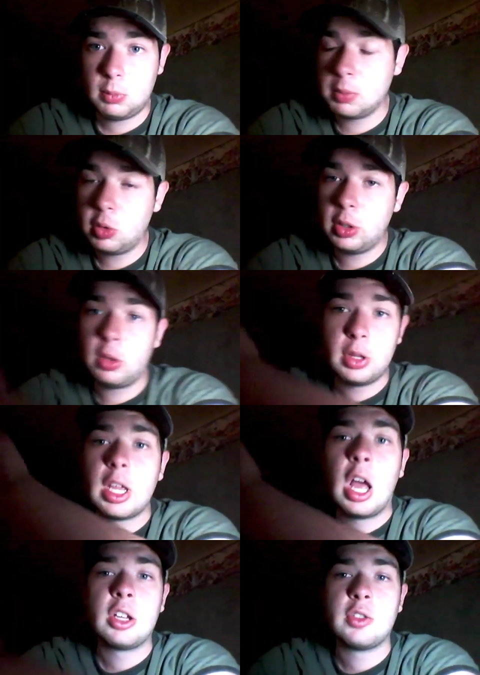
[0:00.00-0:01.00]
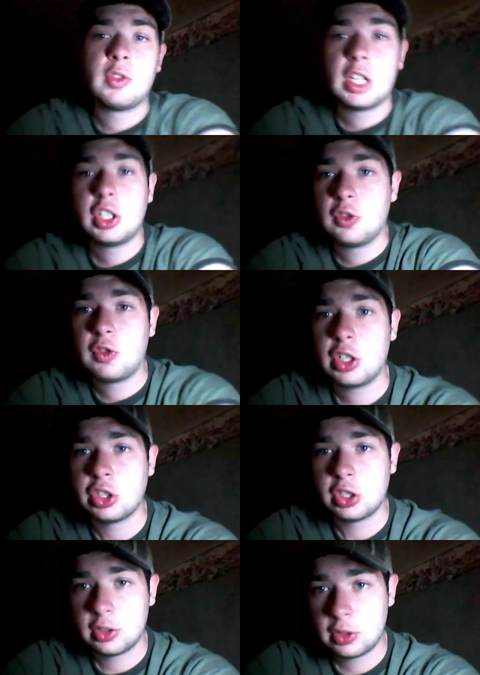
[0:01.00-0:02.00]
I'm doing only conservation
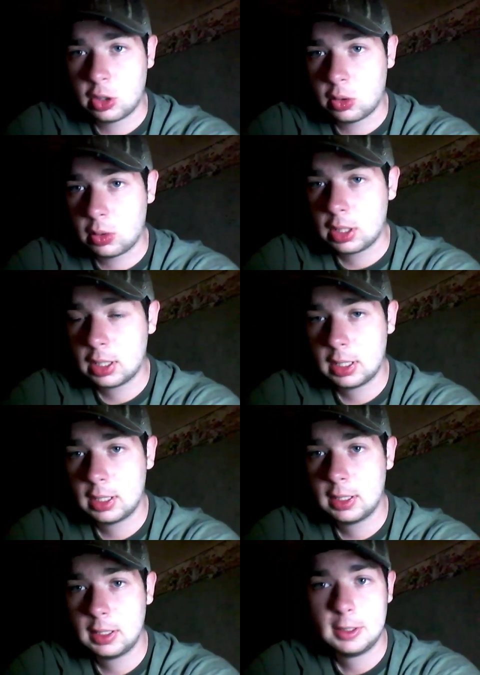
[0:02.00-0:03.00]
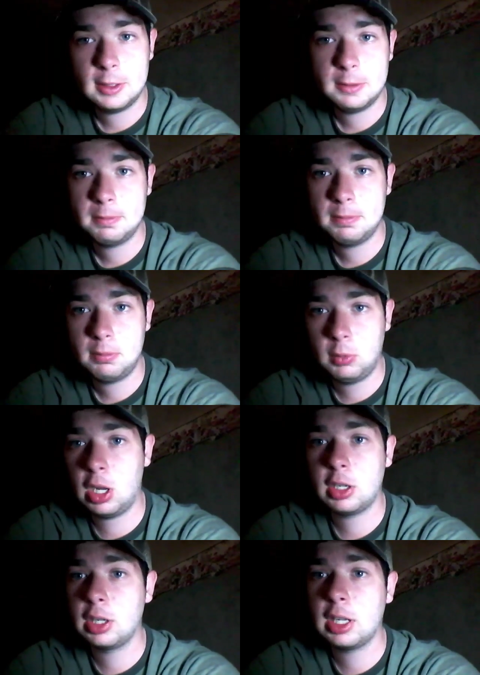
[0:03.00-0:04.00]
fishing, so we're
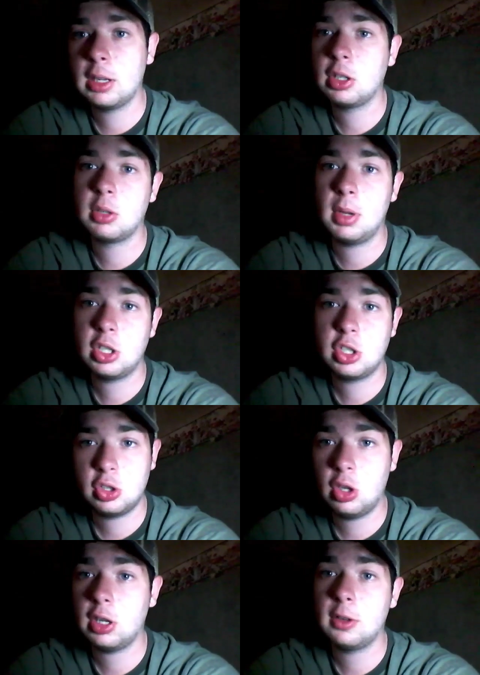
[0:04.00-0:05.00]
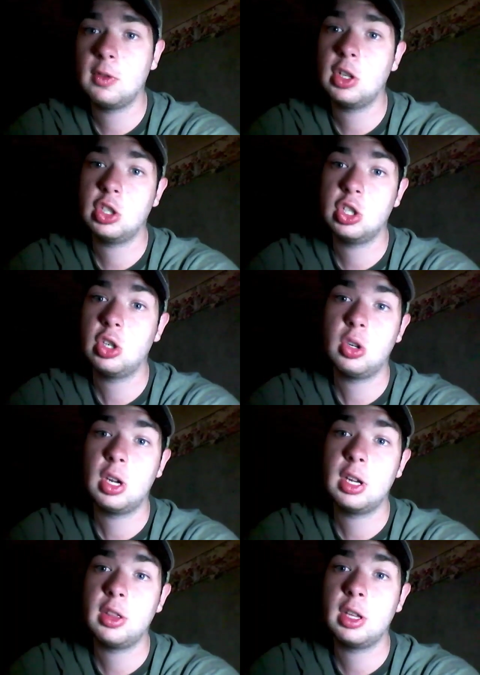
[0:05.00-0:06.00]
not going to get into much cooking fishing or
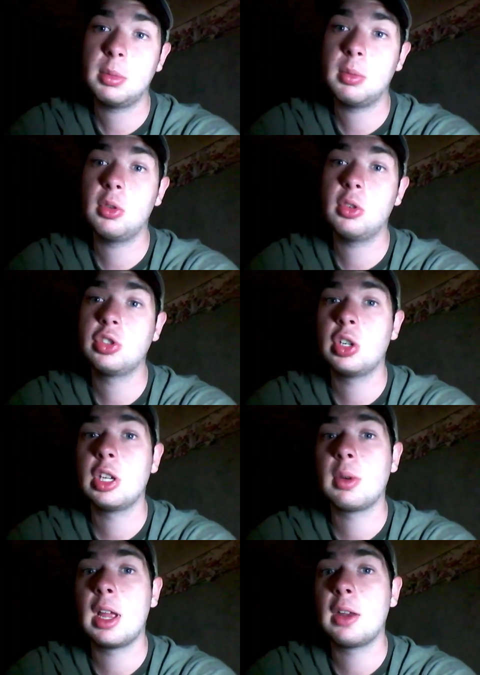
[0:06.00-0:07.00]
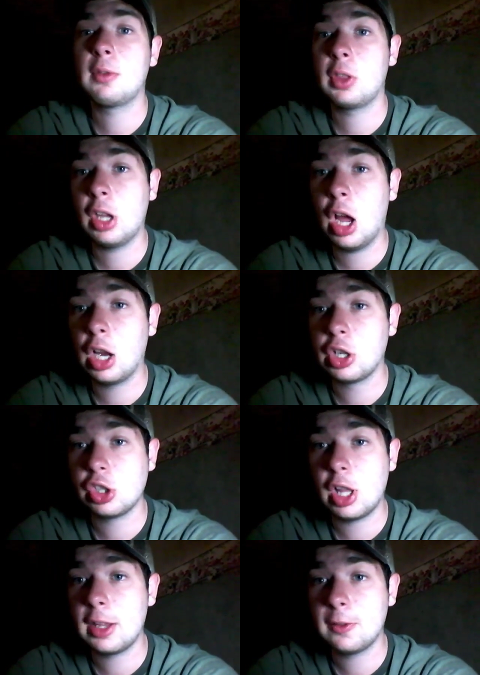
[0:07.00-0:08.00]
anything, but we'll show you around for the
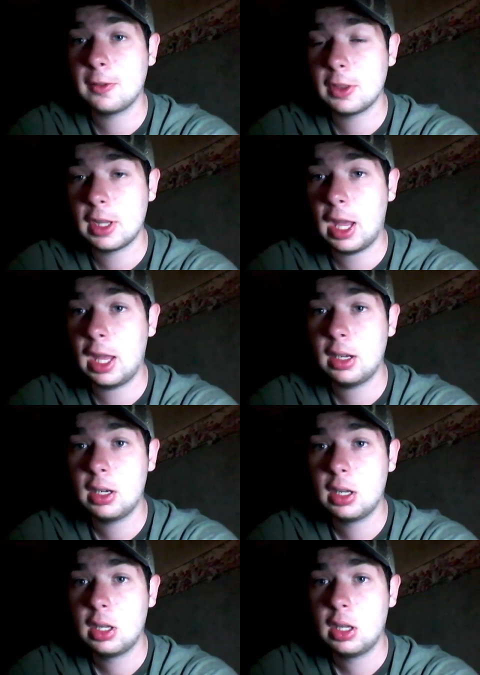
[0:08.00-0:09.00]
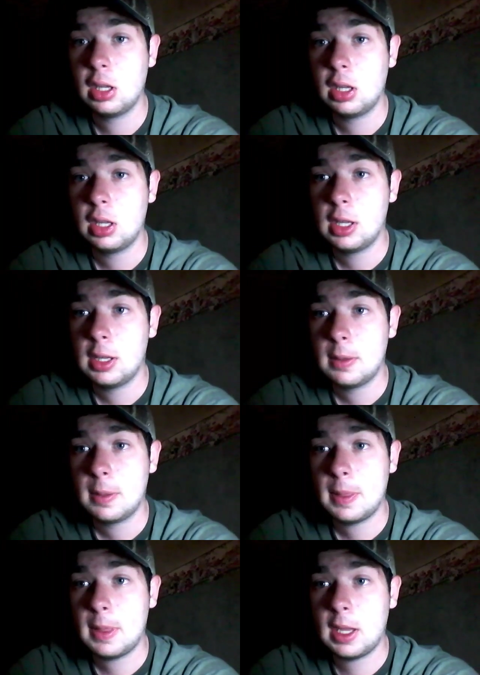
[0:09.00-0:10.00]
cottage life and that.
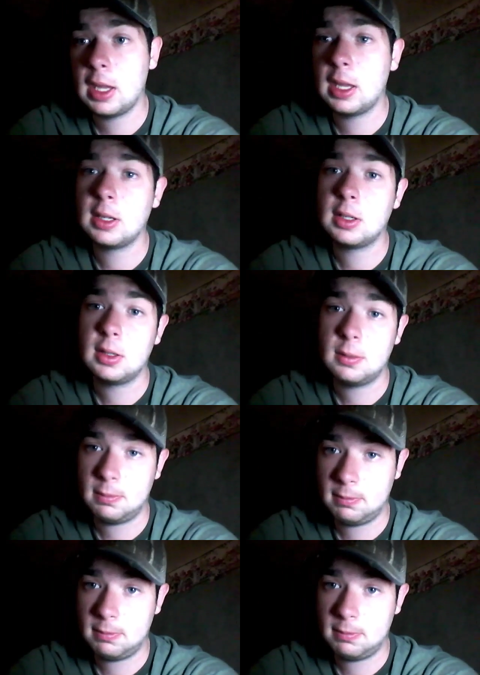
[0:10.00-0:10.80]
And